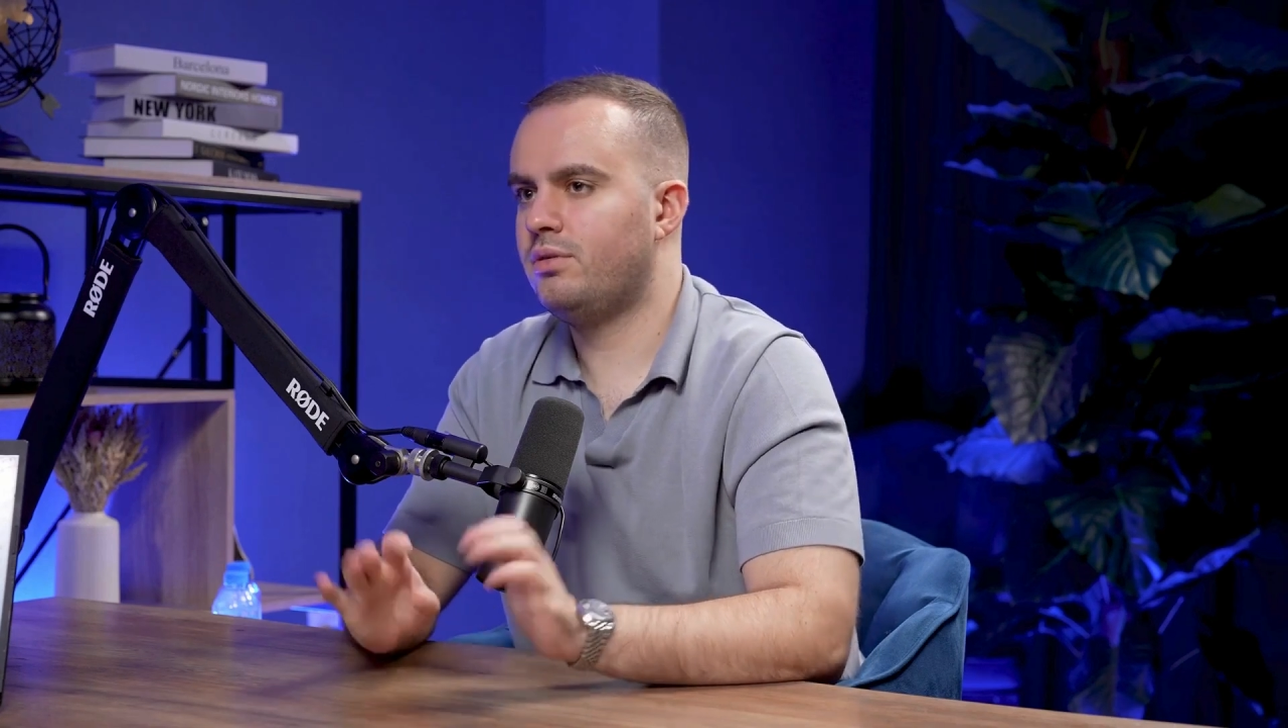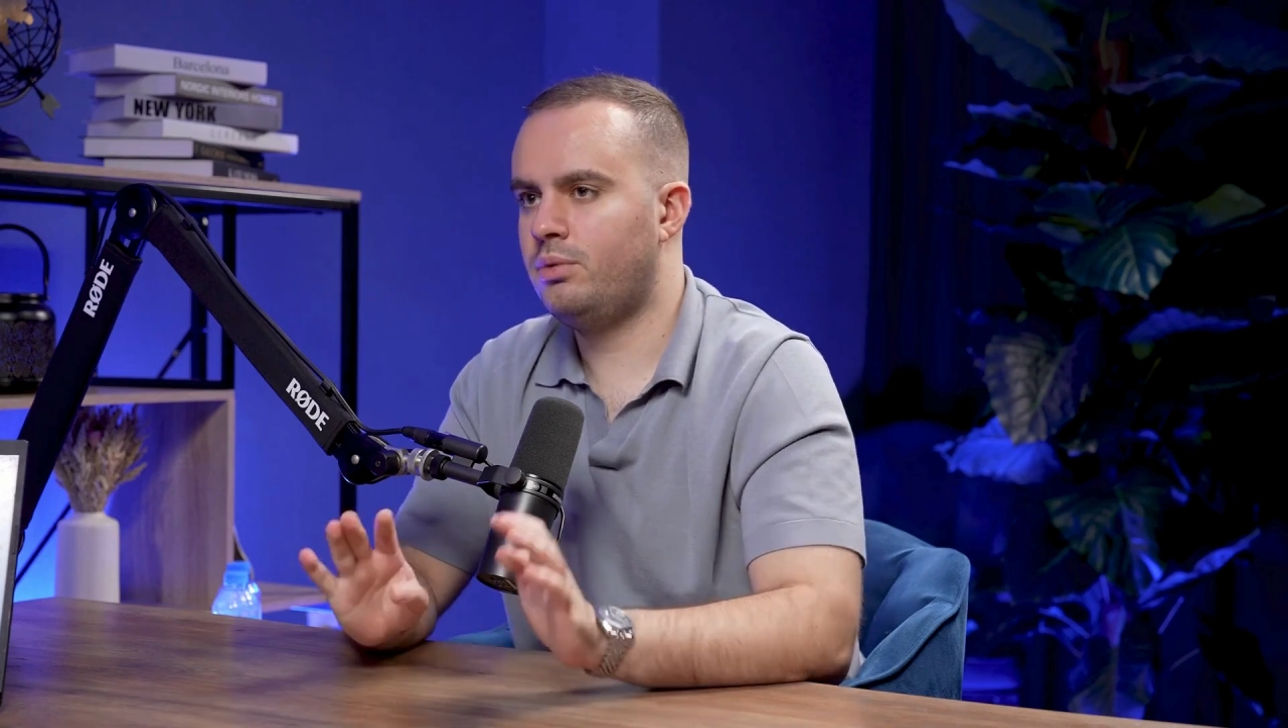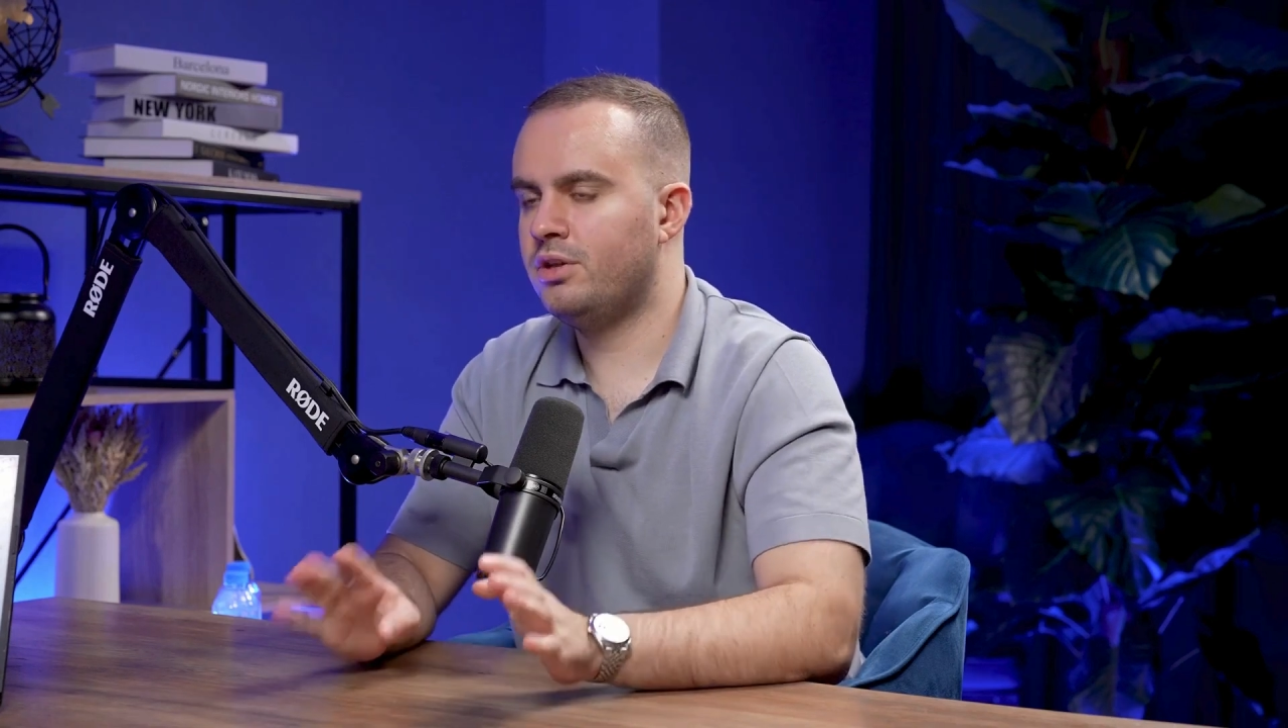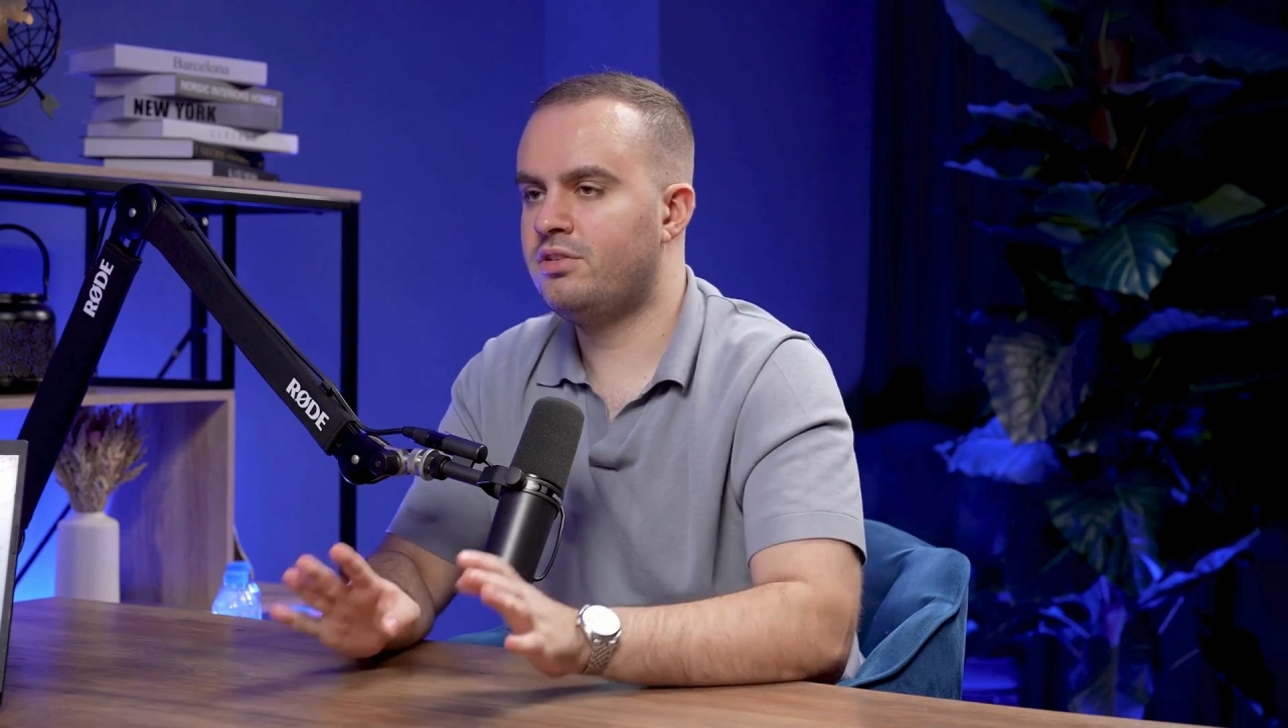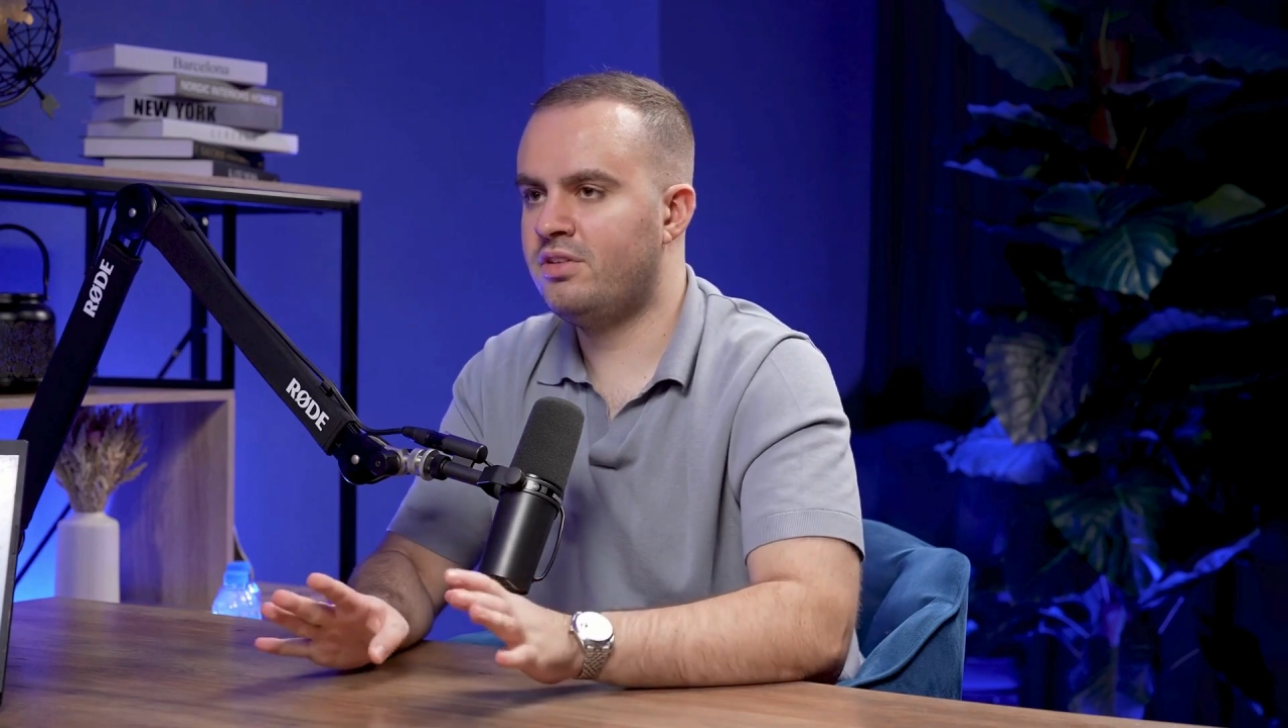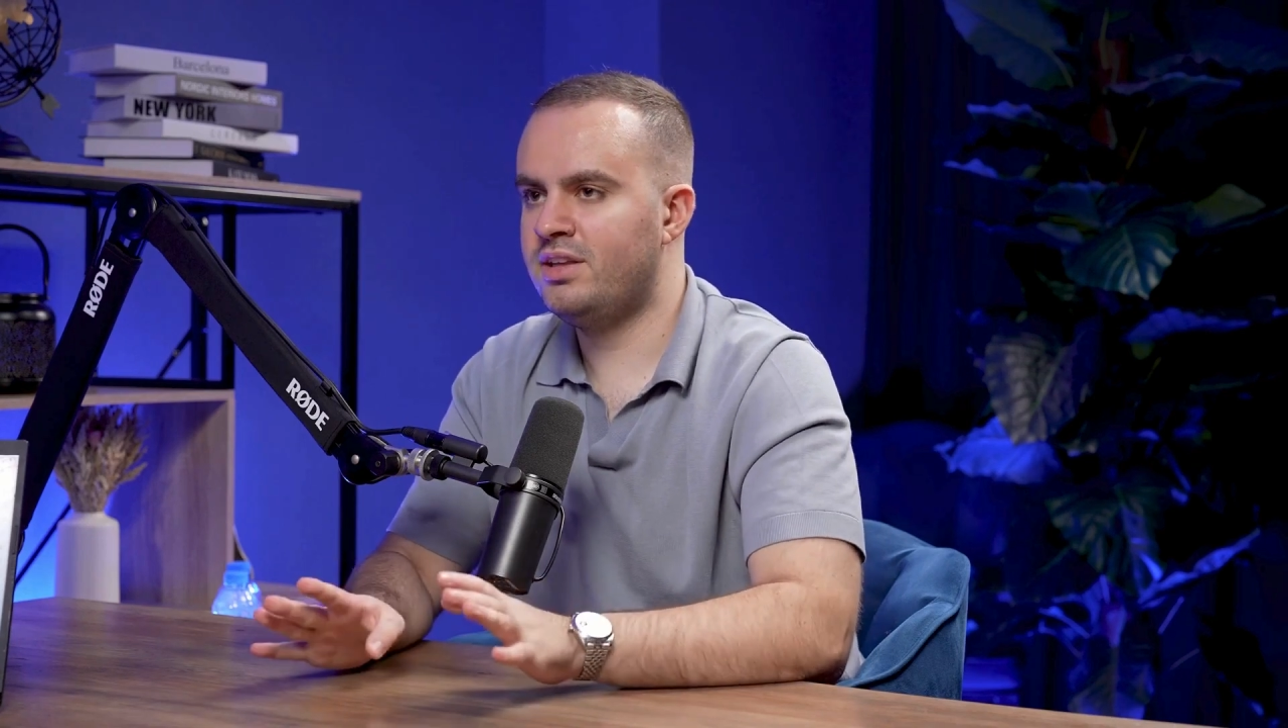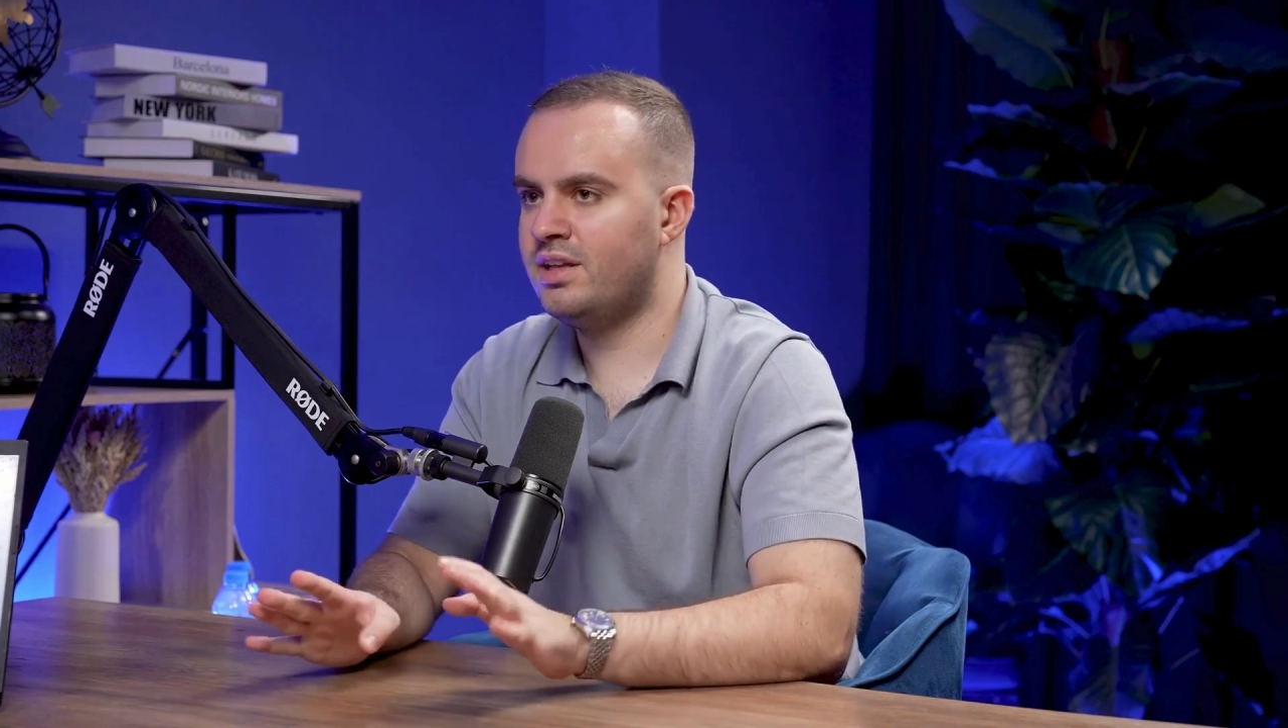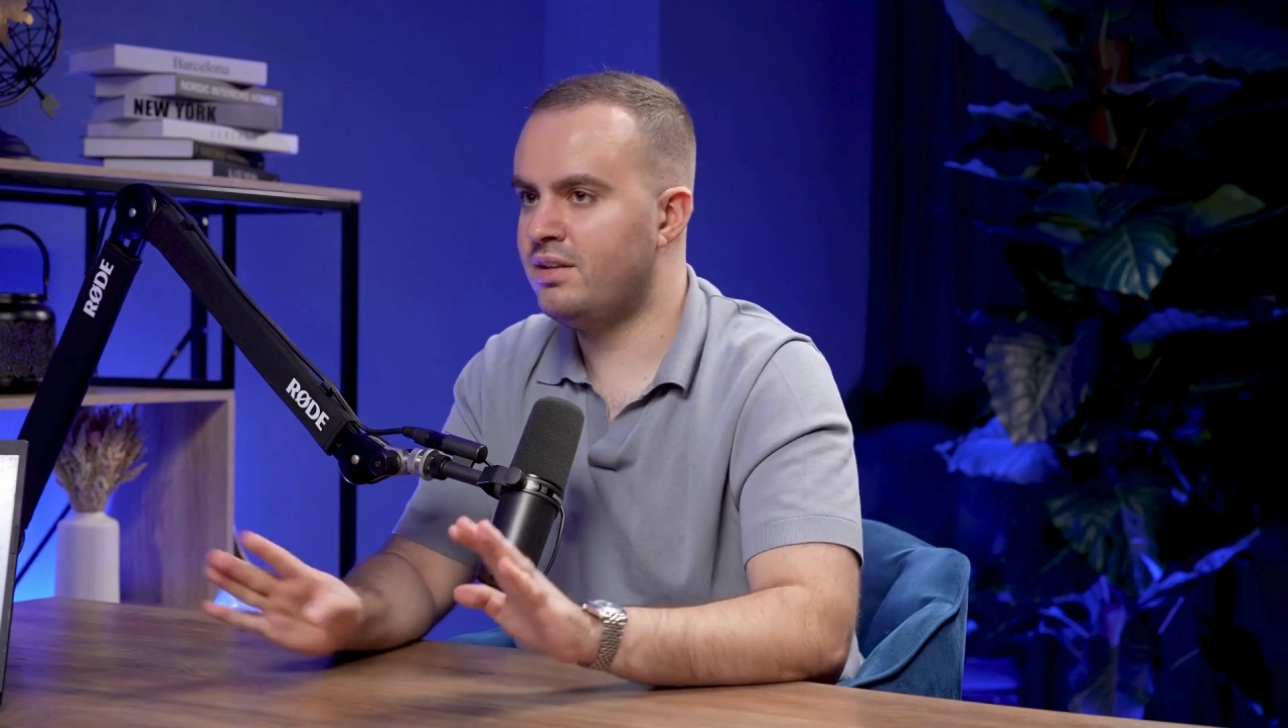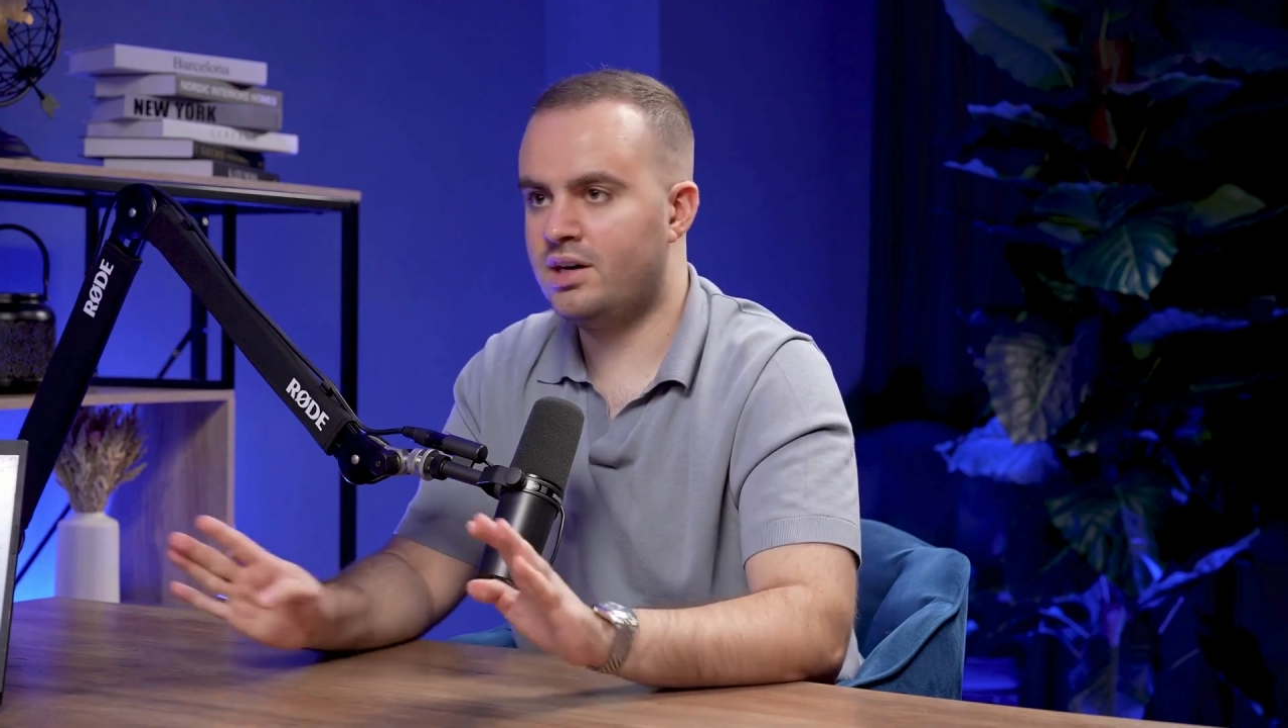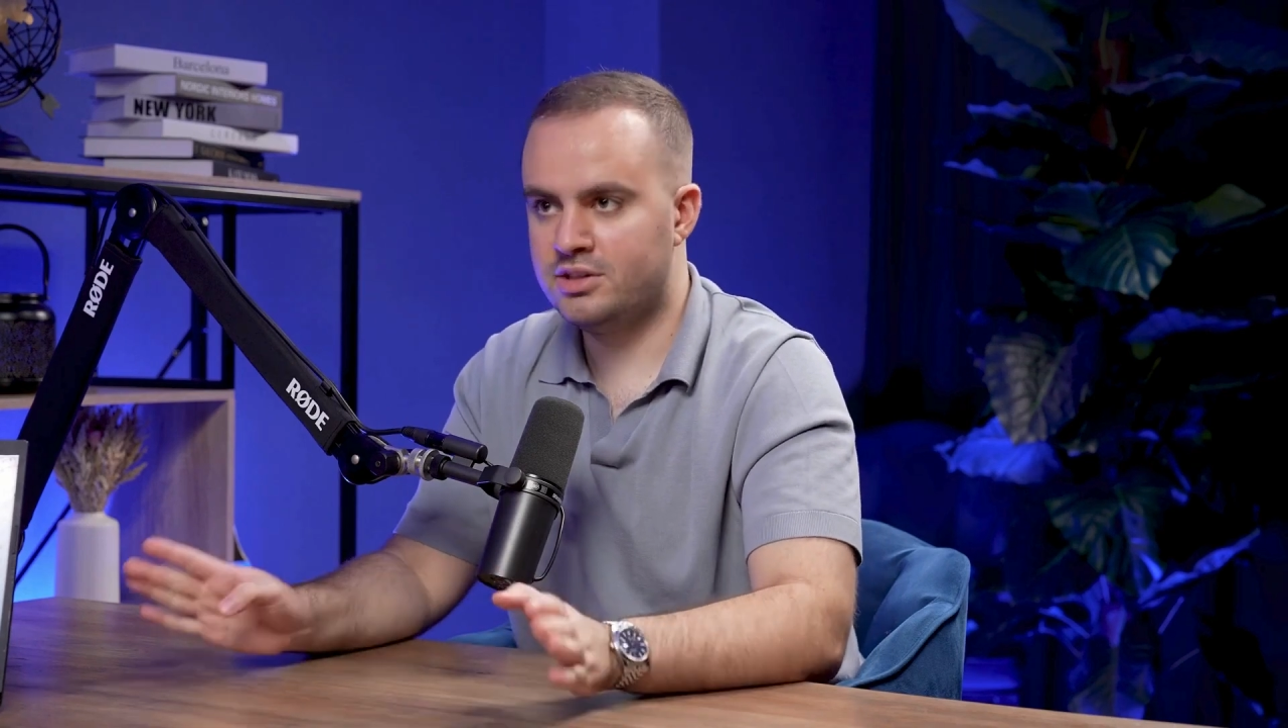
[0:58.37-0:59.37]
We are not saying that they are